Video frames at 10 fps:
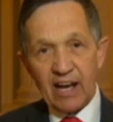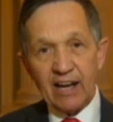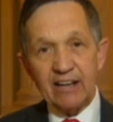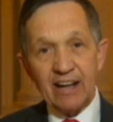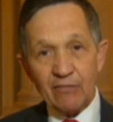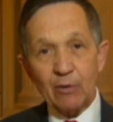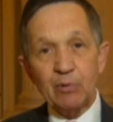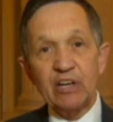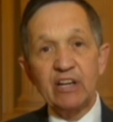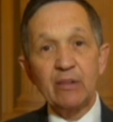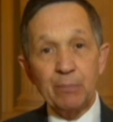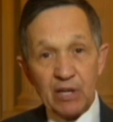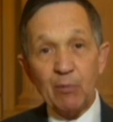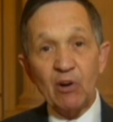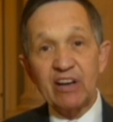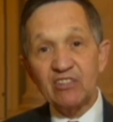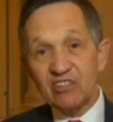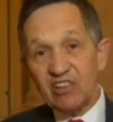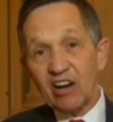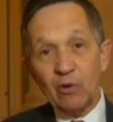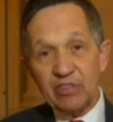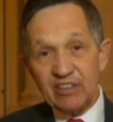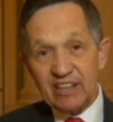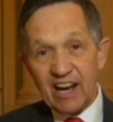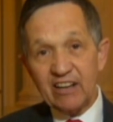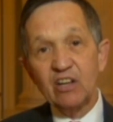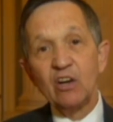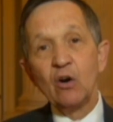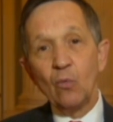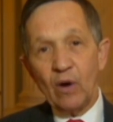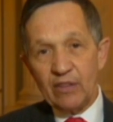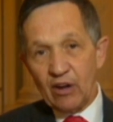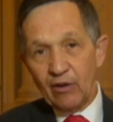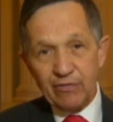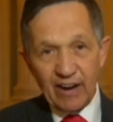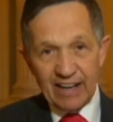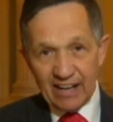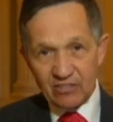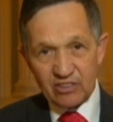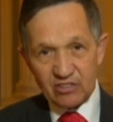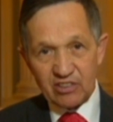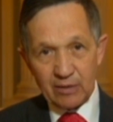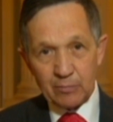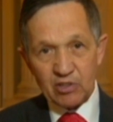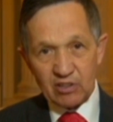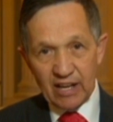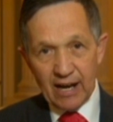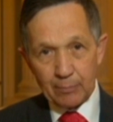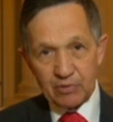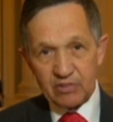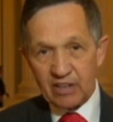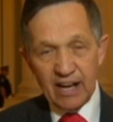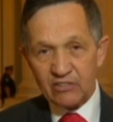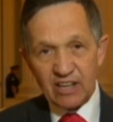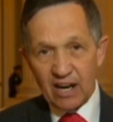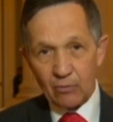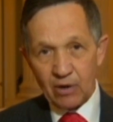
And inevitably, the people get stuck with the debt when their financing schemes collapse. That's not